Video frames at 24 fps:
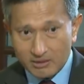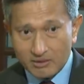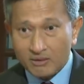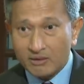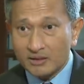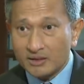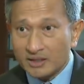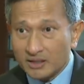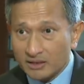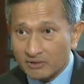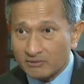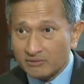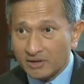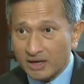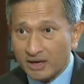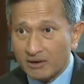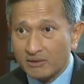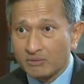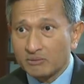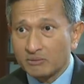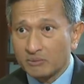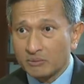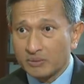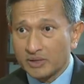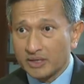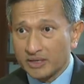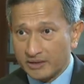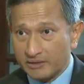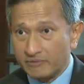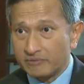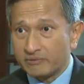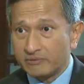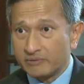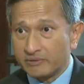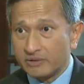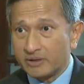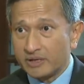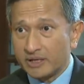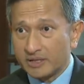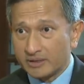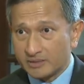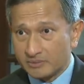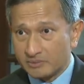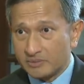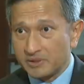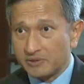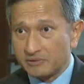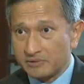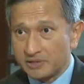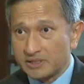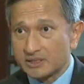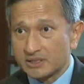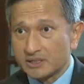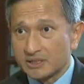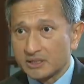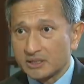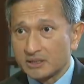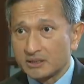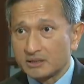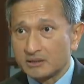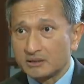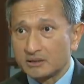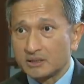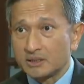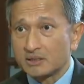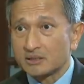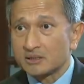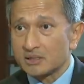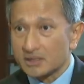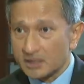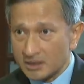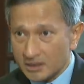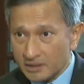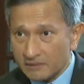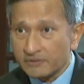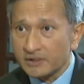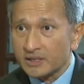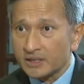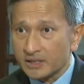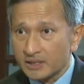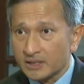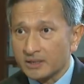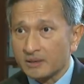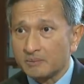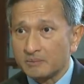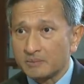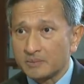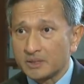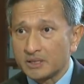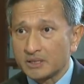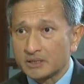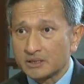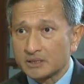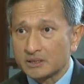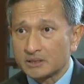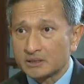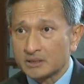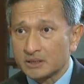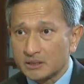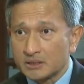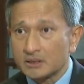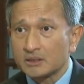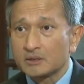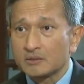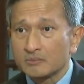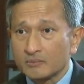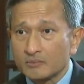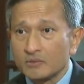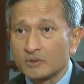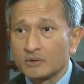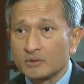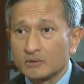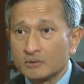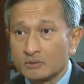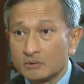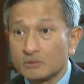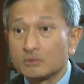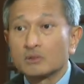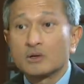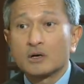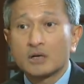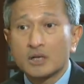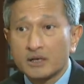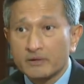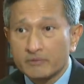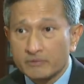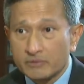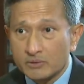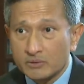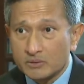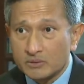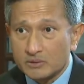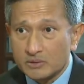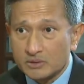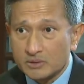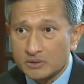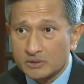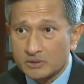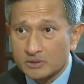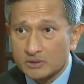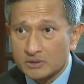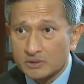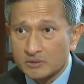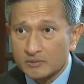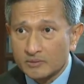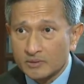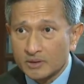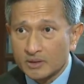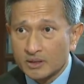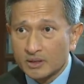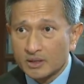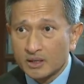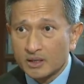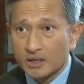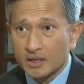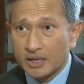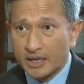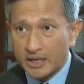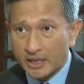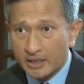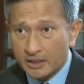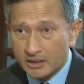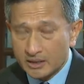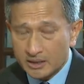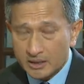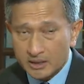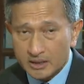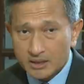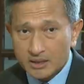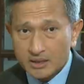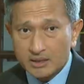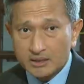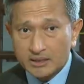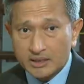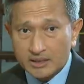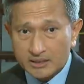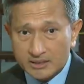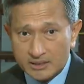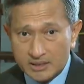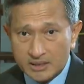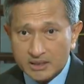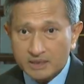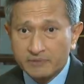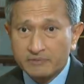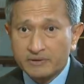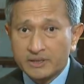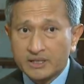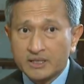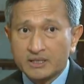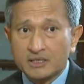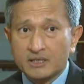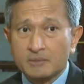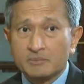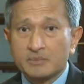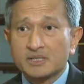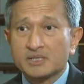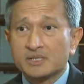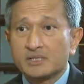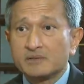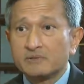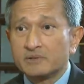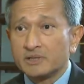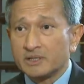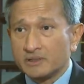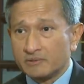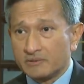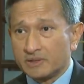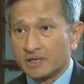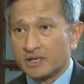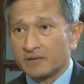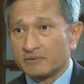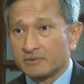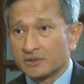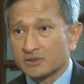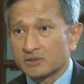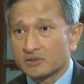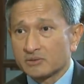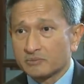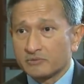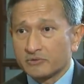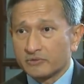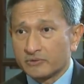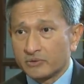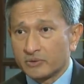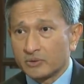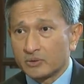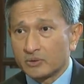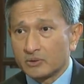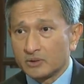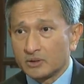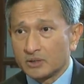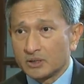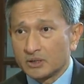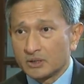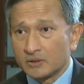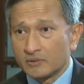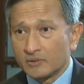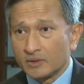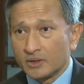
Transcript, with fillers: on the ground, we are experiencing a significant numbers still do not have phones. And there are significant numbers, even if they have a phone,